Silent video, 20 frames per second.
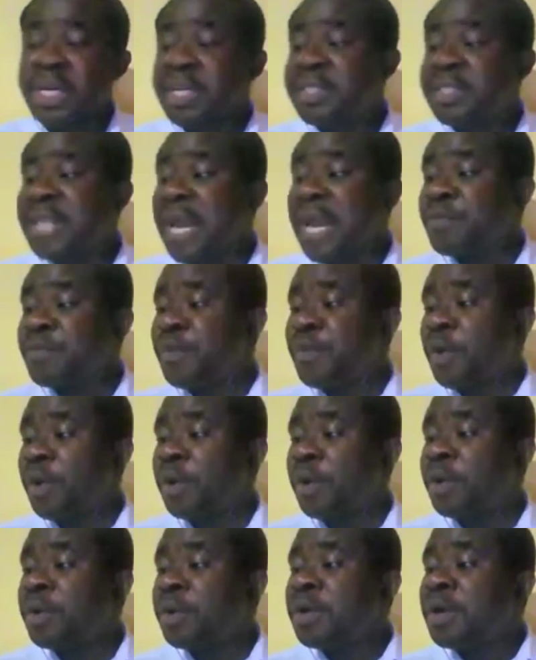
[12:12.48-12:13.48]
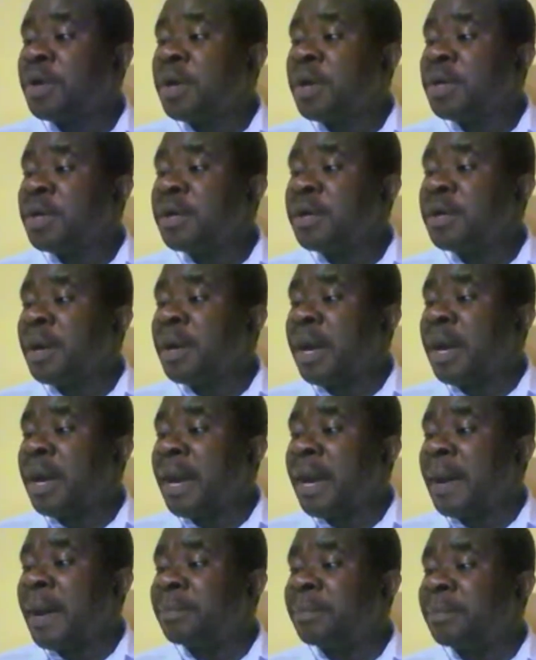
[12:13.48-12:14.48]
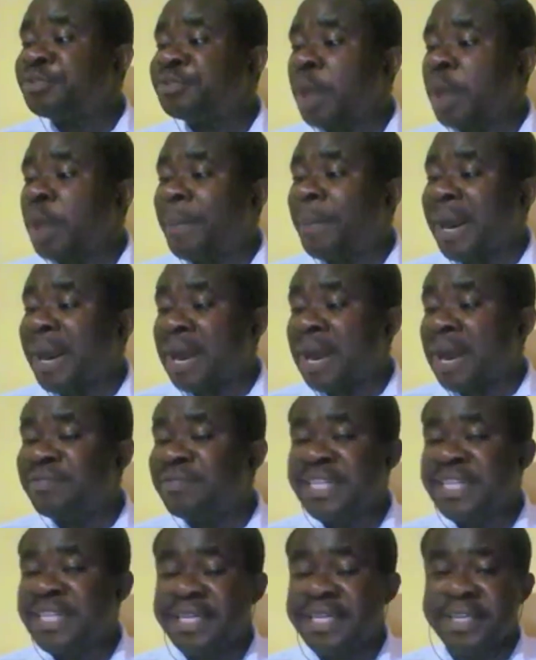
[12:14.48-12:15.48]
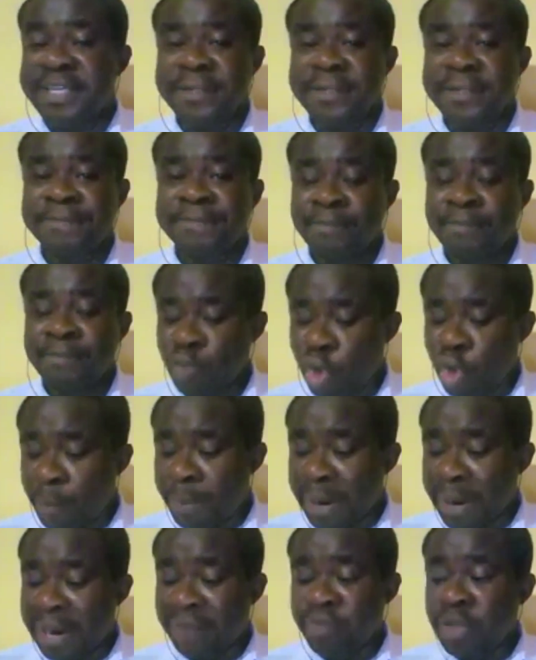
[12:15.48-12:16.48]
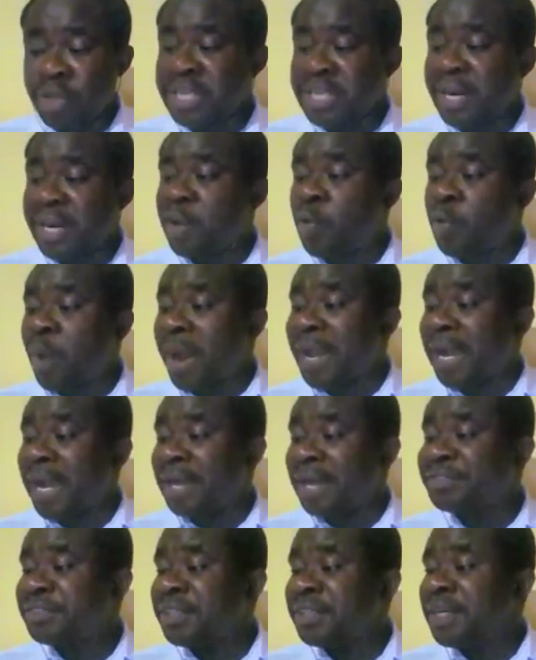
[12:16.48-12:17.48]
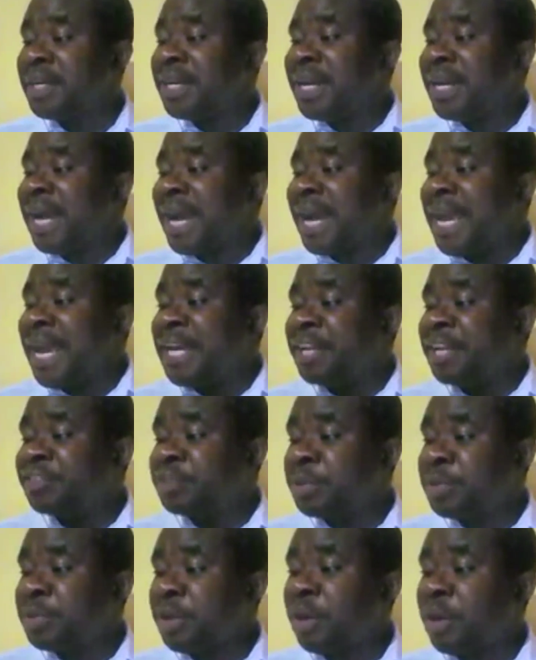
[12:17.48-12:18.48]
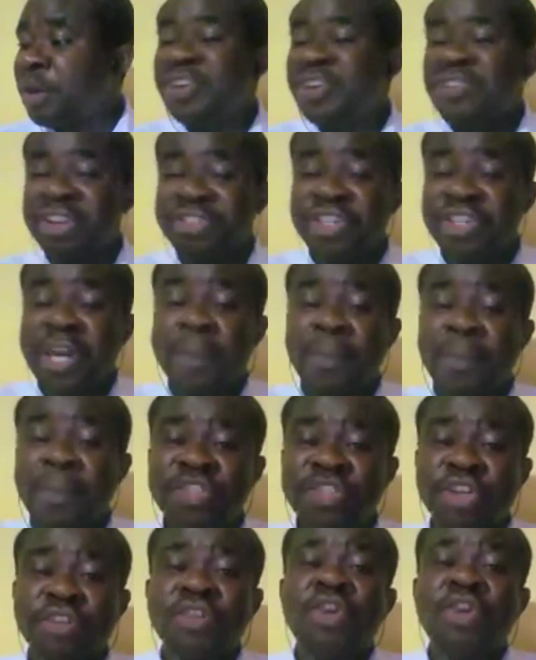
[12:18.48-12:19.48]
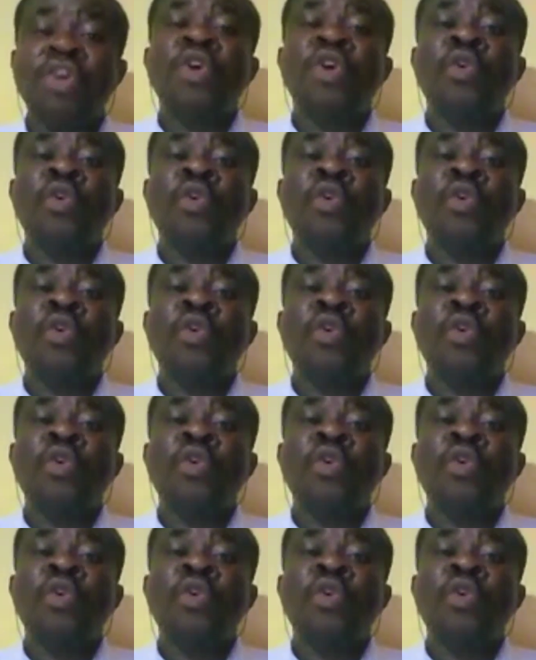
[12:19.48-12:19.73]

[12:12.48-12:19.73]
Therefore, subparagraph D or paragraph 20 requires a description of the transitional provision.